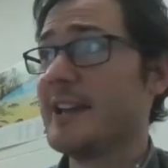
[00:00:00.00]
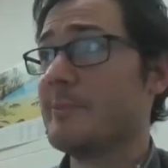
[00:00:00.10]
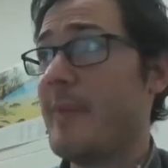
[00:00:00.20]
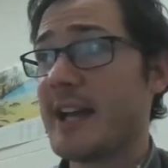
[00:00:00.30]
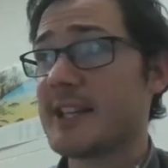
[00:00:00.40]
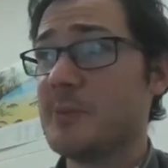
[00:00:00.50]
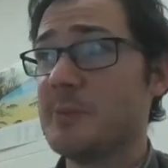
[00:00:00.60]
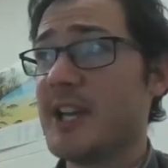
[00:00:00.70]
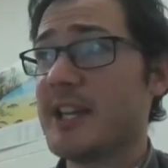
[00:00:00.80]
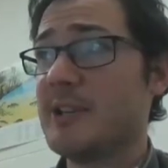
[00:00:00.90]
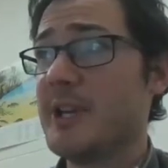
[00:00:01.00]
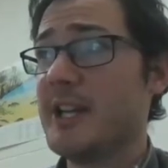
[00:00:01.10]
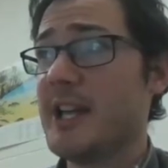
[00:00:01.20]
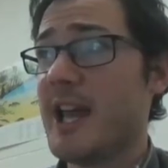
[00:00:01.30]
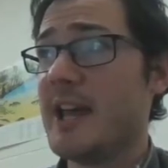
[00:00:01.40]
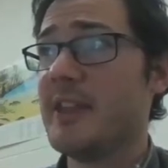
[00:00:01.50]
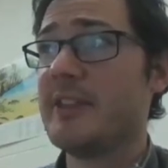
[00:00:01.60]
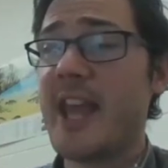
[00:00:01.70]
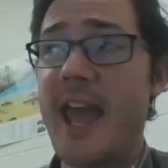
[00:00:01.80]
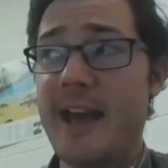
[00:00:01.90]
and a maximum Secchi reading, and
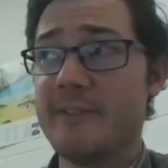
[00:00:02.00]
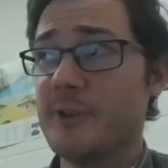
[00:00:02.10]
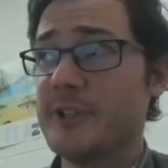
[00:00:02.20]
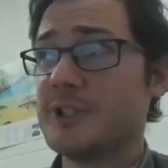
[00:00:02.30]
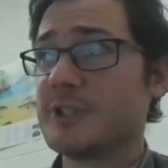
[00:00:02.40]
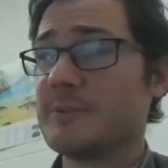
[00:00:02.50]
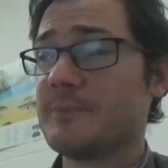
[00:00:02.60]
then the average.